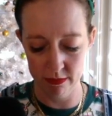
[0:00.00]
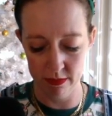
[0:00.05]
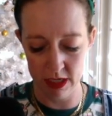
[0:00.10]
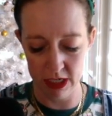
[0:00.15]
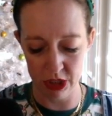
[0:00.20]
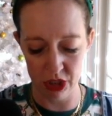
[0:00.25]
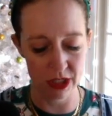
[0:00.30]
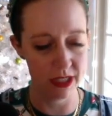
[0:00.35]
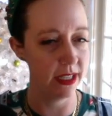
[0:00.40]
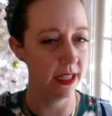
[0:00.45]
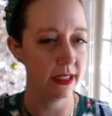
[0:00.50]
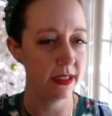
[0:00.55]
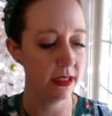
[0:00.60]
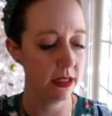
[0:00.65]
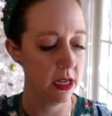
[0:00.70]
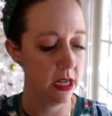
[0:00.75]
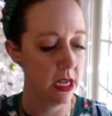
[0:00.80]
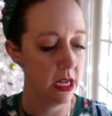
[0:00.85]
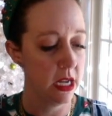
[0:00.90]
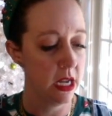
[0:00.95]
It just is.
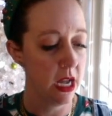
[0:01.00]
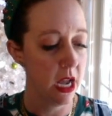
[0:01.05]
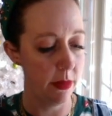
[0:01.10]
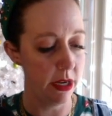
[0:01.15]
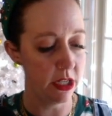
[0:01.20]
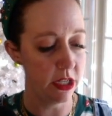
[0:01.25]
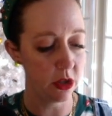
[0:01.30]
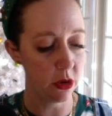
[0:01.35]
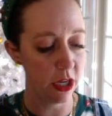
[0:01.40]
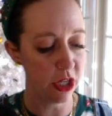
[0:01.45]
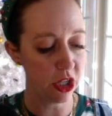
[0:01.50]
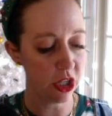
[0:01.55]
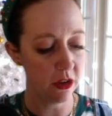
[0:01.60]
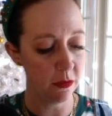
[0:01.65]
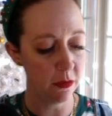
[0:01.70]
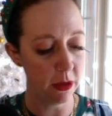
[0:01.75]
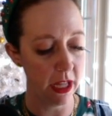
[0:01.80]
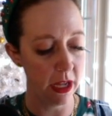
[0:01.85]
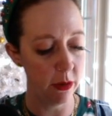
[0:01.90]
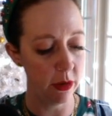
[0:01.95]
Integration of
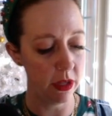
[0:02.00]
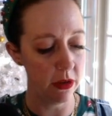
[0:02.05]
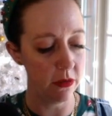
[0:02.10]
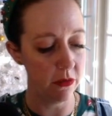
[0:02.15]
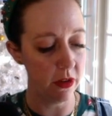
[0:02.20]
play within